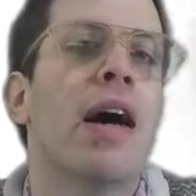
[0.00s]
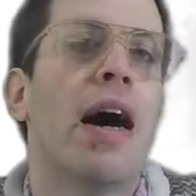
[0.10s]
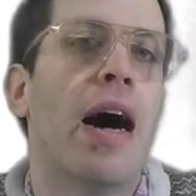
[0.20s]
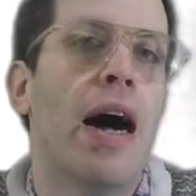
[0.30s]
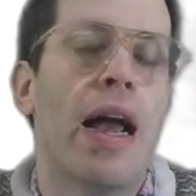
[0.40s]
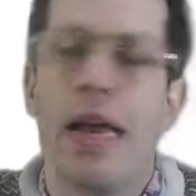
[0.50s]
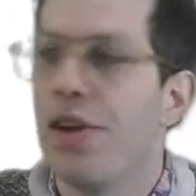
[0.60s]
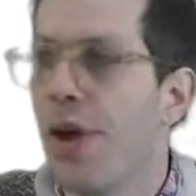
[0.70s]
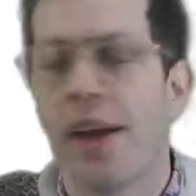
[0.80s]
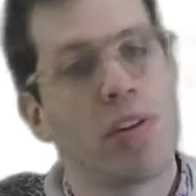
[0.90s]
and
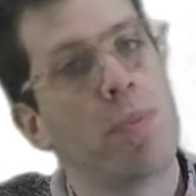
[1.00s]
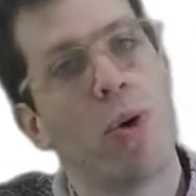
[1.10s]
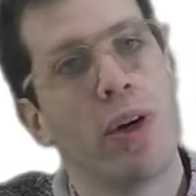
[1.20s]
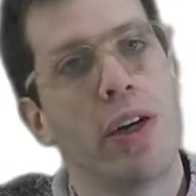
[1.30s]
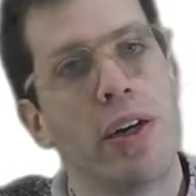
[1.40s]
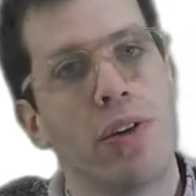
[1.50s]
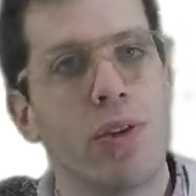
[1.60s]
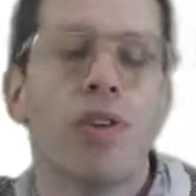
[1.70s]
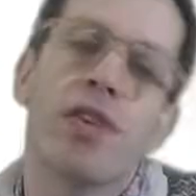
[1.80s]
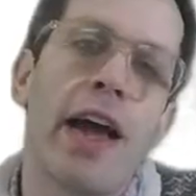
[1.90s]
you export it,
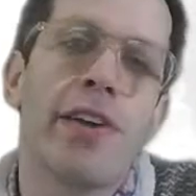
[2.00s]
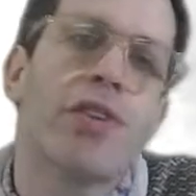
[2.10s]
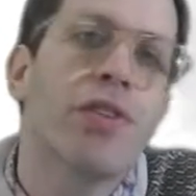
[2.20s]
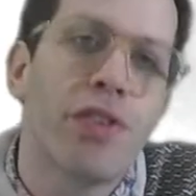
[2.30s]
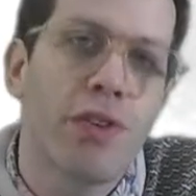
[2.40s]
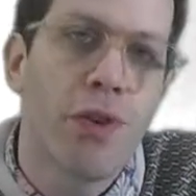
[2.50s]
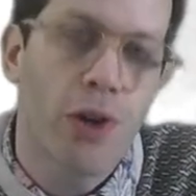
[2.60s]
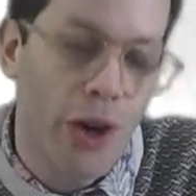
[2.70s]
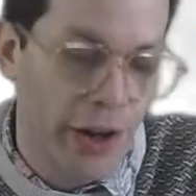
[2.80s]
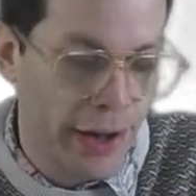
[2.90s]
you'll use the H.264
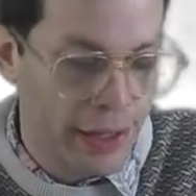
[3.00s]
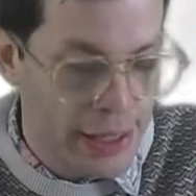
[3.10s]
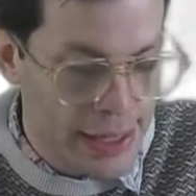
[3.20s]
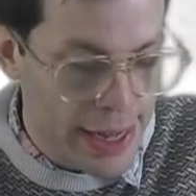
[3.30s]
codec.